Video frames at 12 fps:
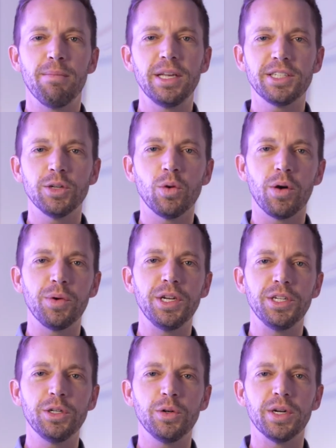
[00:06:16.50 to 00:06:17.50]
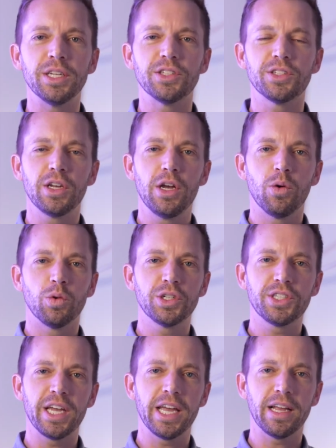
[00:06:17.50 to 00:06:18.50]
basically what we do is we're
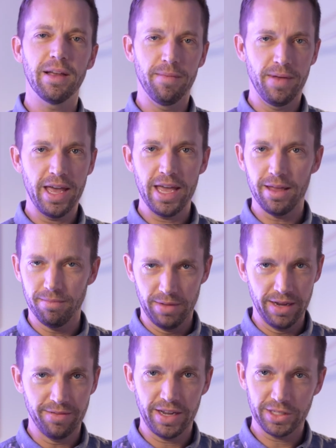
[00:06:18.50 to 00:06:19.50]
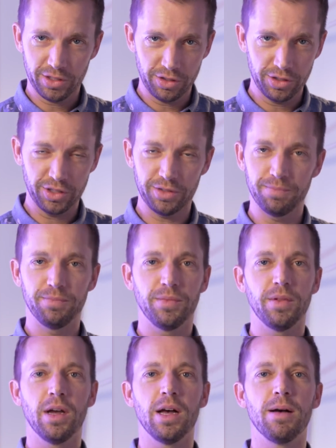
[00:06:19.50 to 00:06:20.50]
saying, hey, investors,
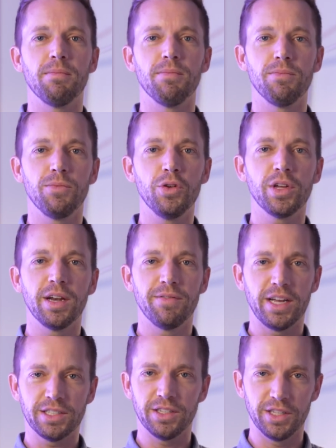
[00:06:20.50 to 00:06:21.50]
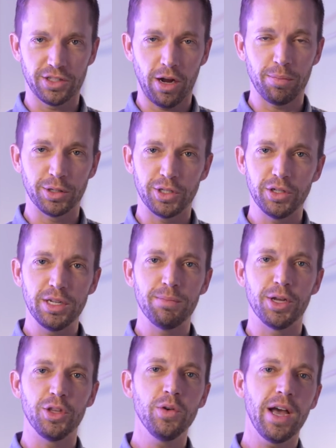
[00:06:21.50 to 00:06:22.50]
you can invest in this opportunity,
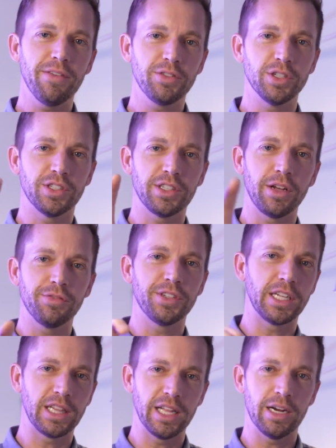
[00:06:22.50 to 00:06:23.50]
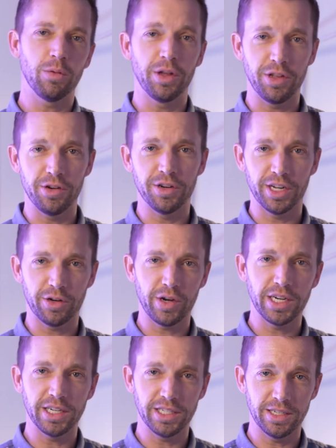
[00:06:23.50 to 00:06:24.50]
but you have to self-declare whether you're an
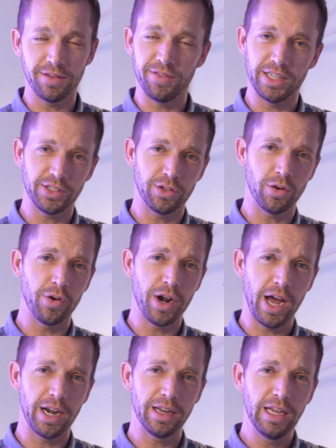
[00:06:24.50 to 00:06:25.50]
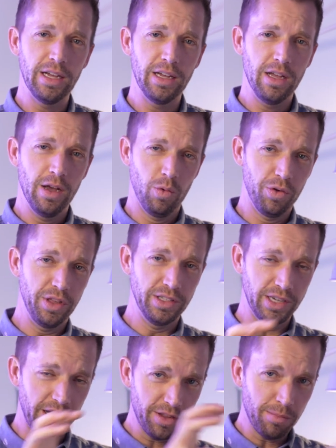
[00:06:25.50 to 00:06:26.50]
accredited investor or not. With
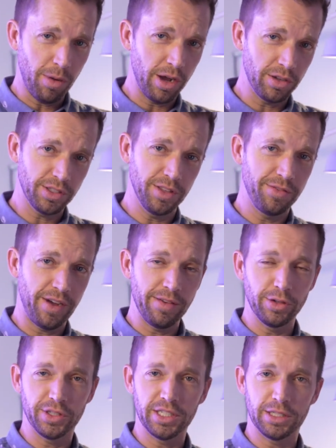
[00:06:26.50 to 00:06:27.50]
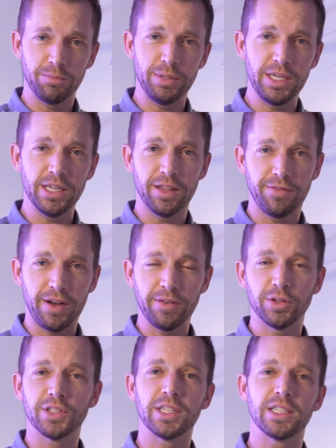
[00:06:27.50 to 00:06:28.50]
these other models, the 506B and the
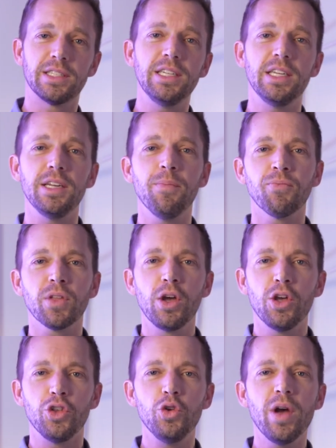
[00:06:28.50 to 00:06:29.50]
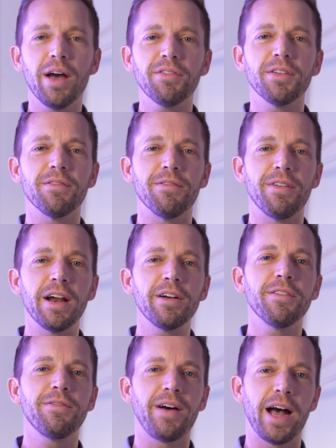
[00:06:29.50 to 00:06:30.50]
506C, you have to
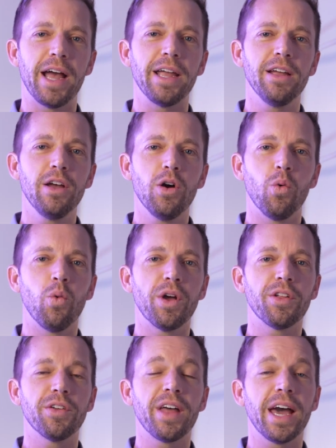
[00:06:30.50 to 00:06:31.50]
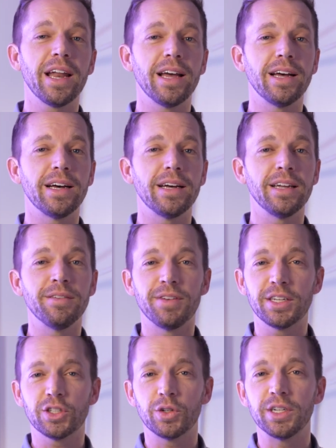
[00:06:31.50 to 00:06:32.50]
verify whether that
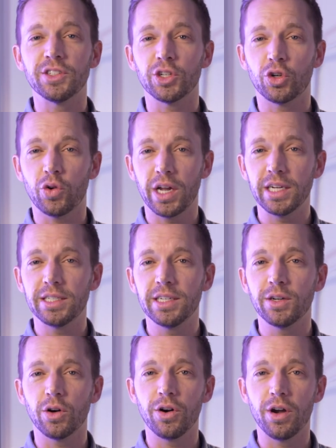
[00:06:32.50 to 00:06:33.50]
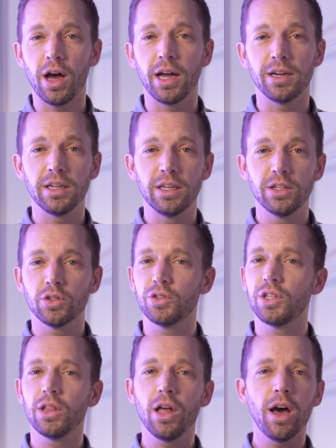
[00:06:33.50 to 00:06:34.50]
investor is accredited or not. So
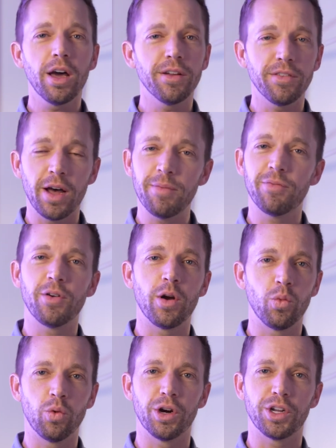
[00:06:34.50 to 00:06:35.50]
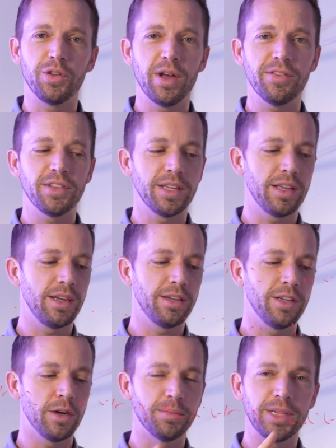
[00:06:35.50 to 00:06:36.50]
it's a lot of upfront work. You have
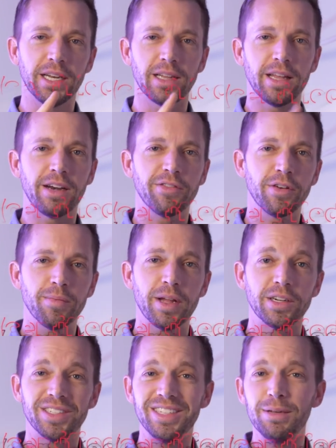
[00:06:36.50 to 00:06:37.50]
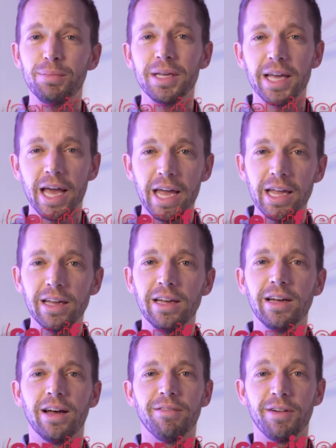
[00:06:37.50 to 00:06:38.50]
to obtain a letter from their CPA,
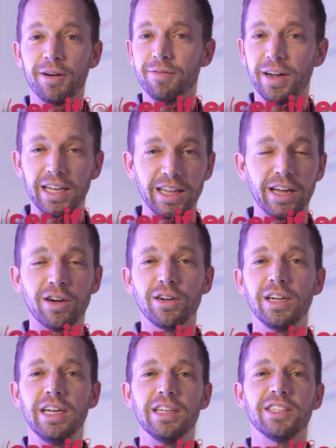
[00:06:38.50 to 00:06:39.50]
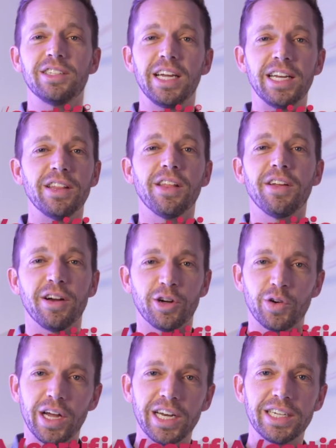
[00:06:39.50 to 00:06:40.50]
a verified letter stating that they're
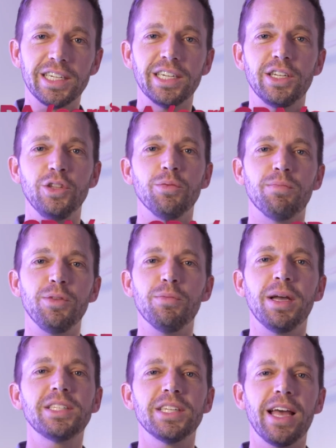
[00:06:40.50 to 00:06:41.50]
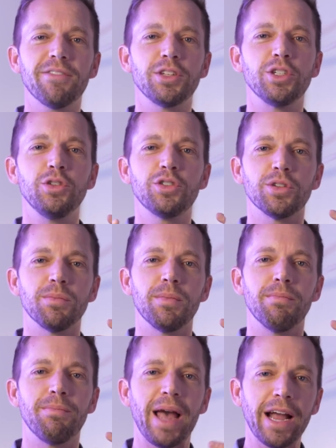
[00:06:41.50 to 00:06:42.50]
accredited. You basically have to do some
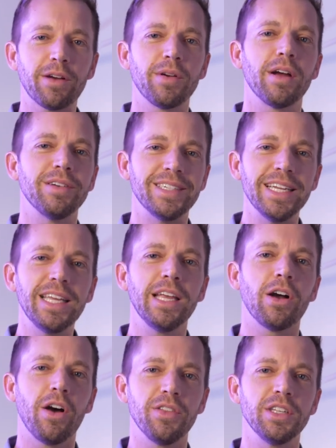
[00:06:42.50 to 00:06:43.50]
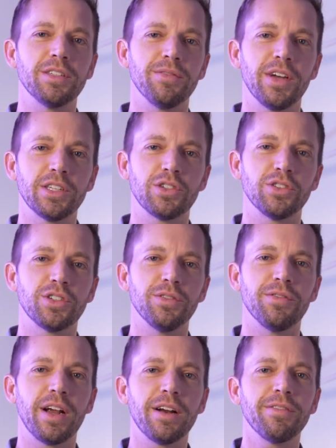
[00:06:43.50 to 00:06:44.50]
background digging on these investors to
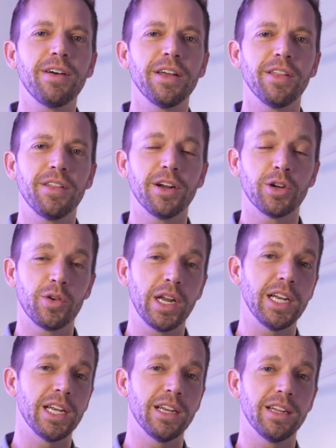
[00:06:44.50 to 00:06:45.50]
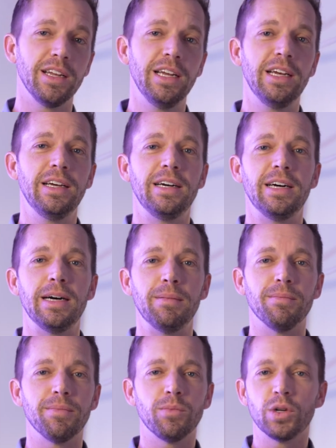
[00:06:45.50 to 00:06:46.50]
verify that they're accredited,
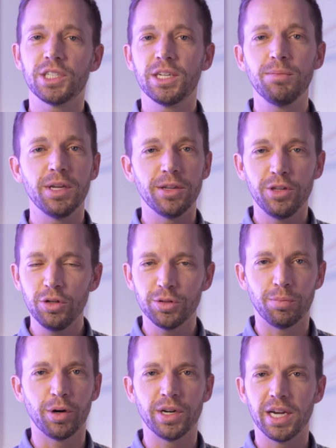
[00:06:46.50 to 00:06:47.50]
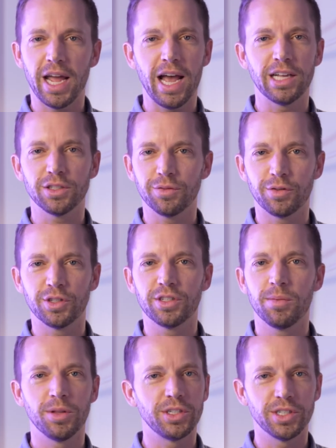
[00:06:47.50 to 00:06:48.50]
which can be a huge burden and a hassle for
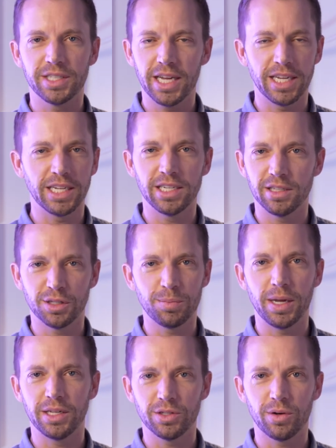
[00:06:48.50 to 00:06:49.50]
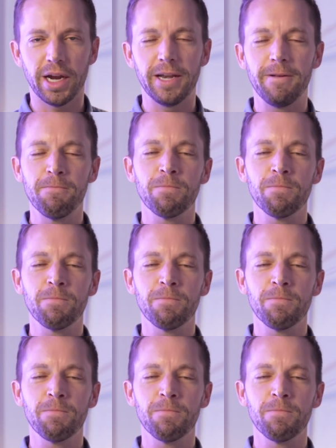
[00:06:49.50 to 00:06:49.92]
someone just getting into the space, right?